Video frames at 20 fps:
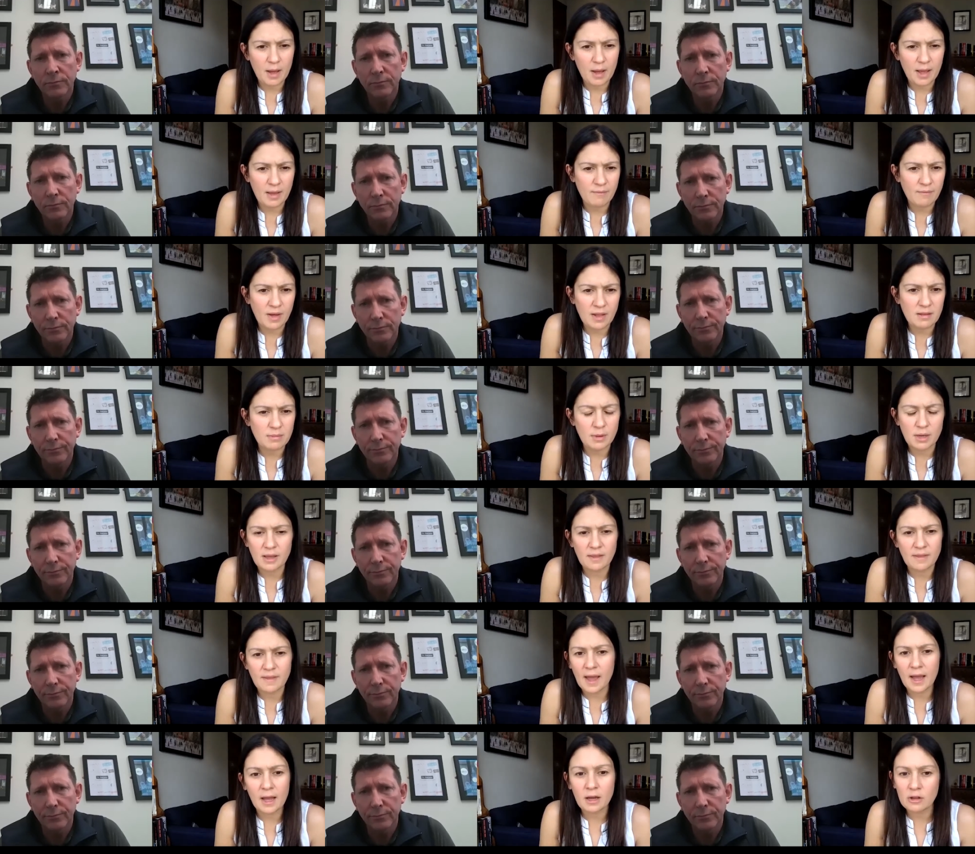Speaker 1: investment
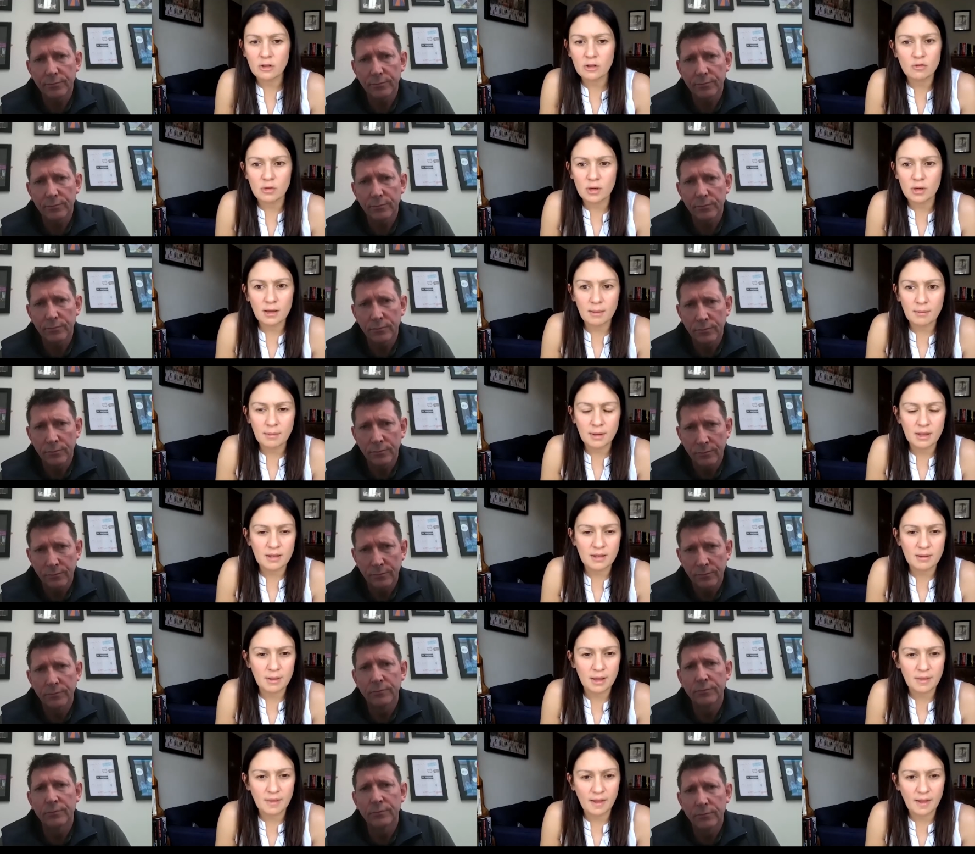in their high street. I mean,
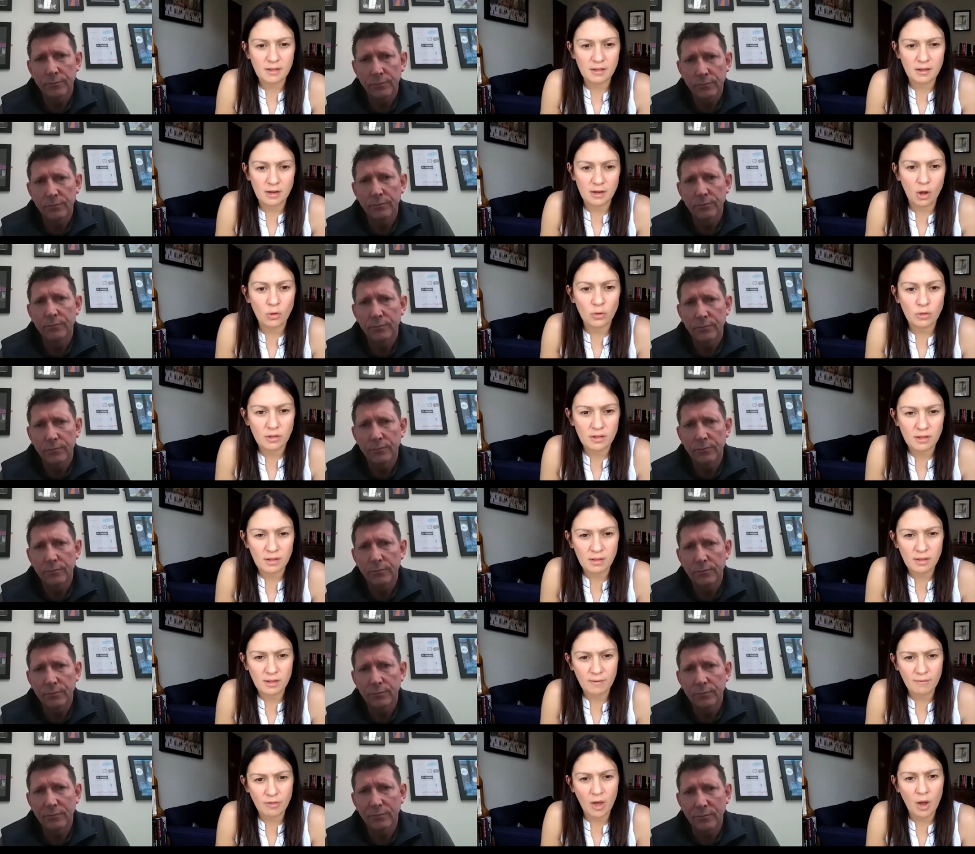to me, that's a
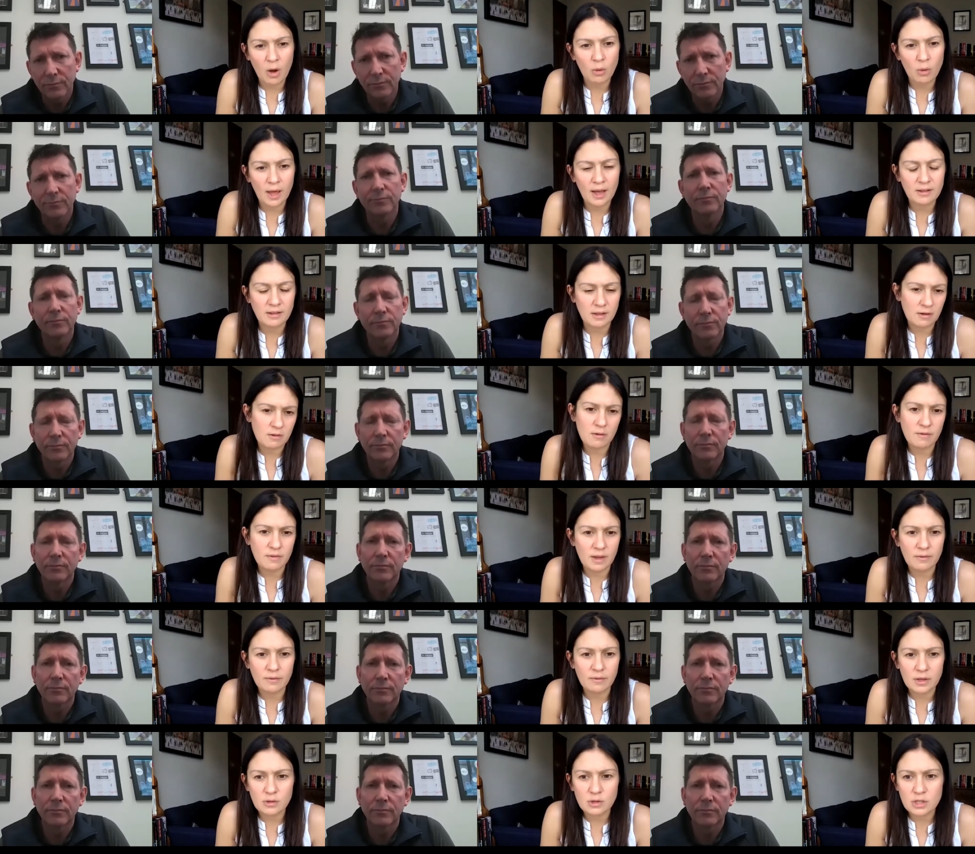nonsense of the whole idea of
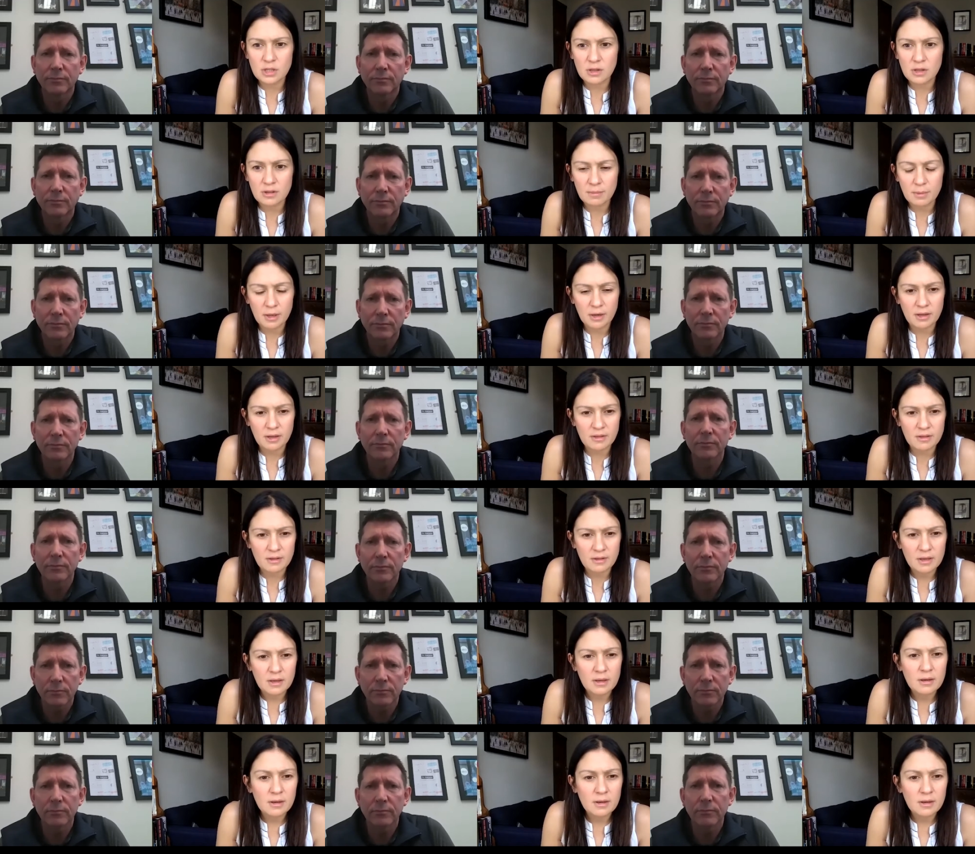devolution, to be honest
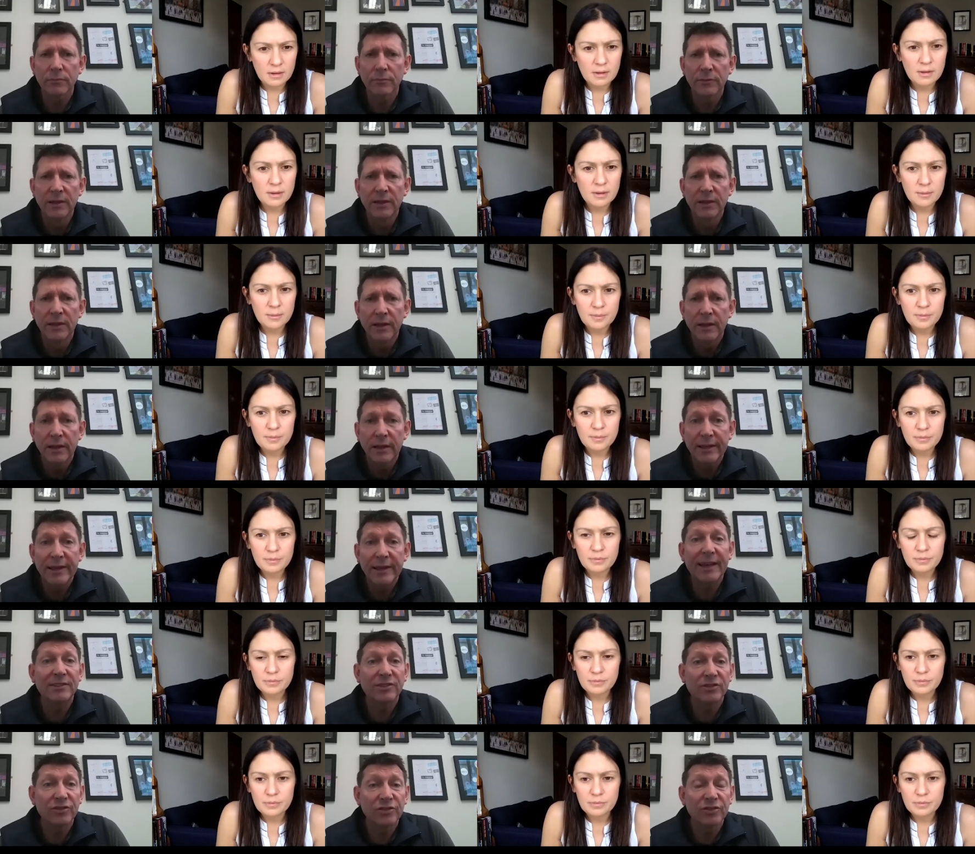
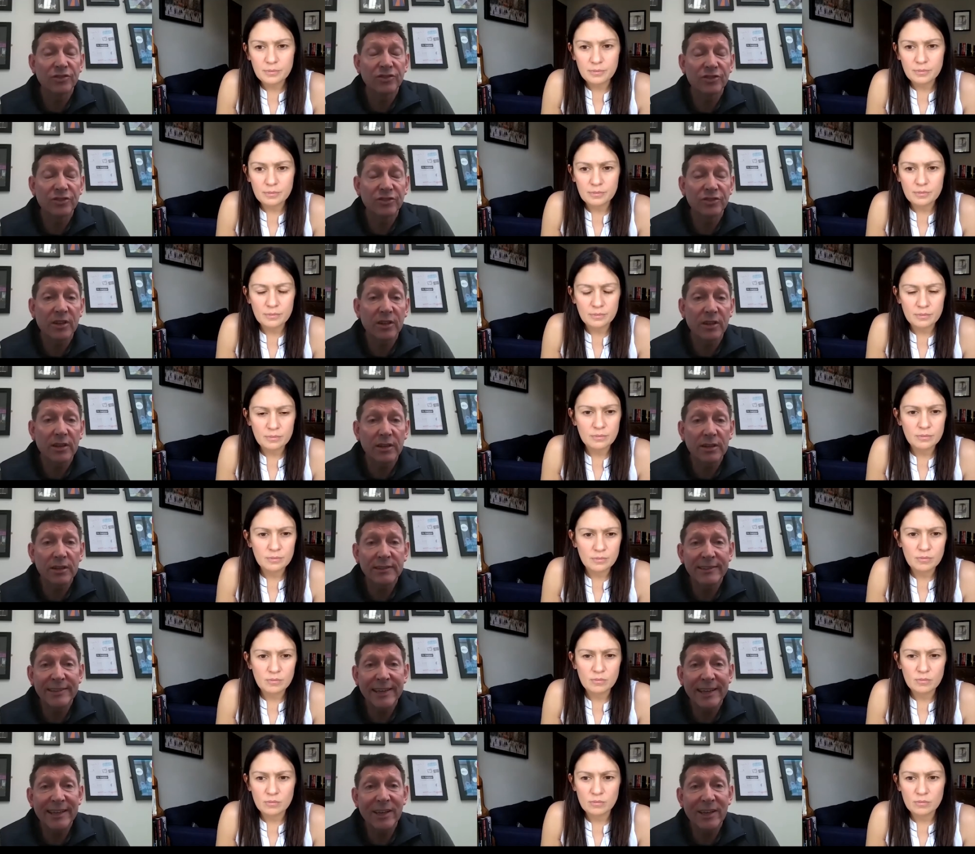
Speaker 2: yeah, it does uh,
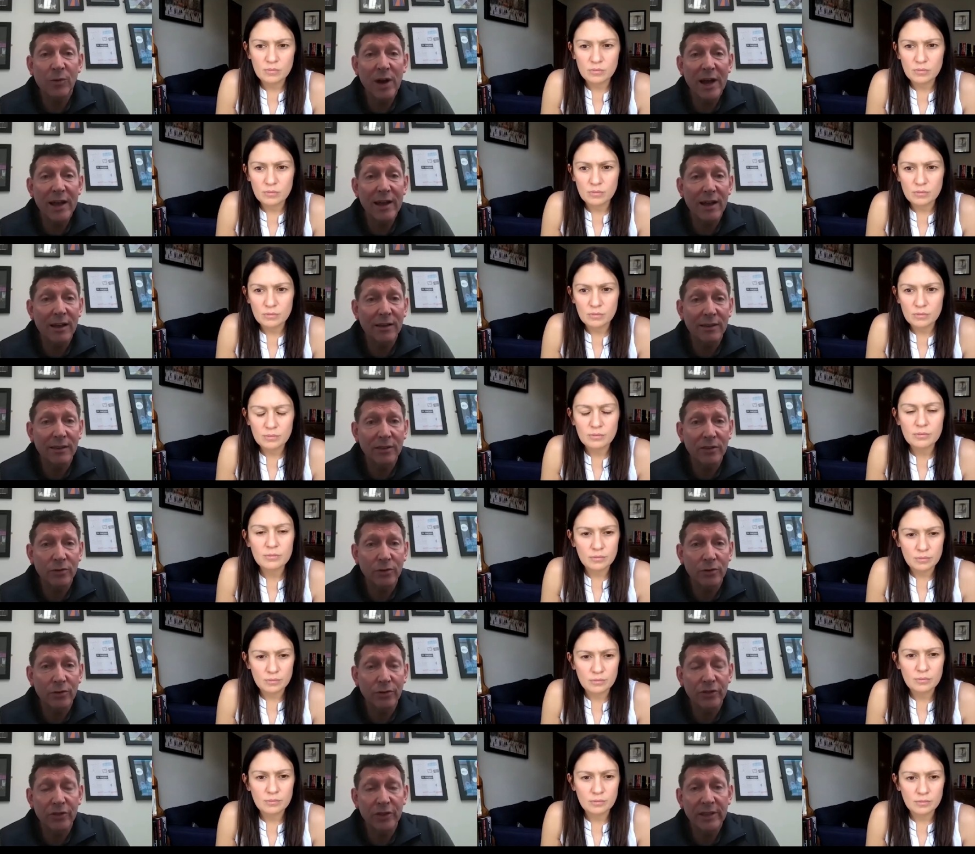take away, I
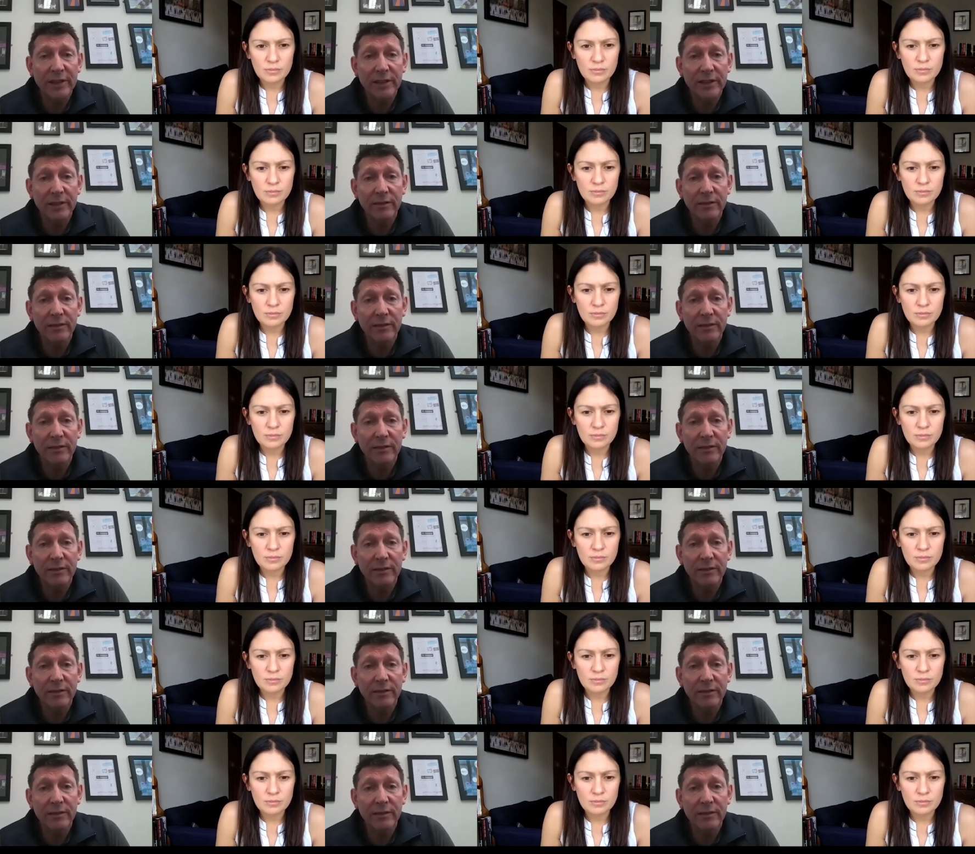thought, the,